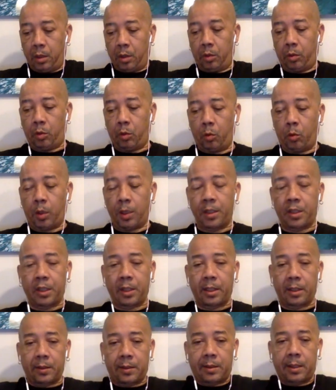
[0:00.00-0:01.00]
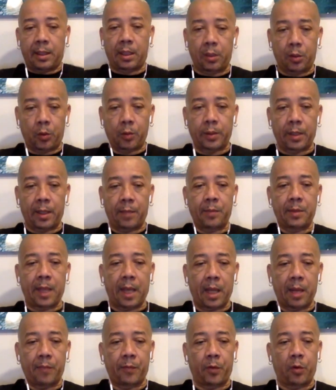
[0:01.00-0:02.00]
Walshy just take it out of him
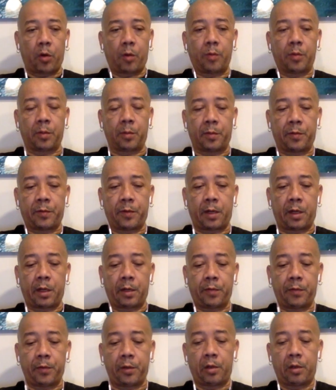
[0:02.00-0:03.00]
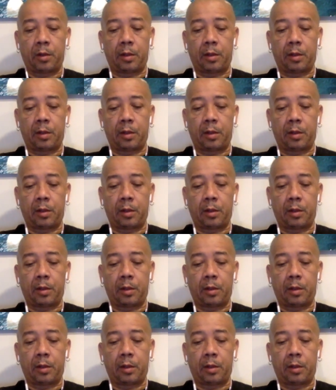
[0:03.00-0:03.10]
time for come to my father funeral.